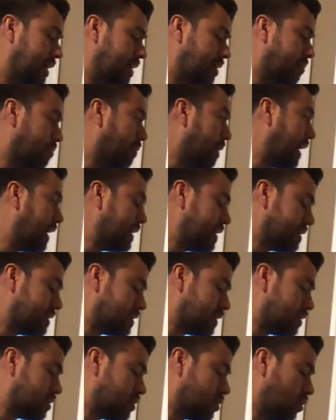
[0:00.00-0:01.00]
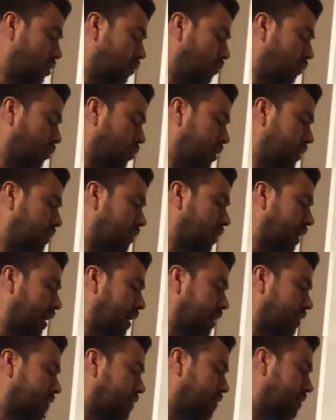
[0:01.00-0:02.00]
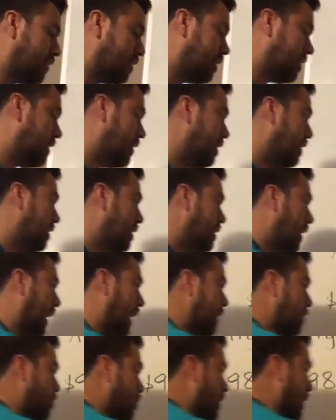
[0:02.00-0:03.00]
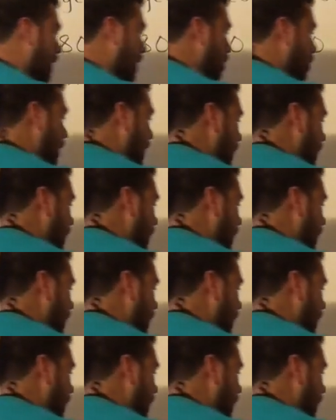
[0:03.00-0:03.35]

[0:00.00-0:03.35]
minus the 245. And you get, okay,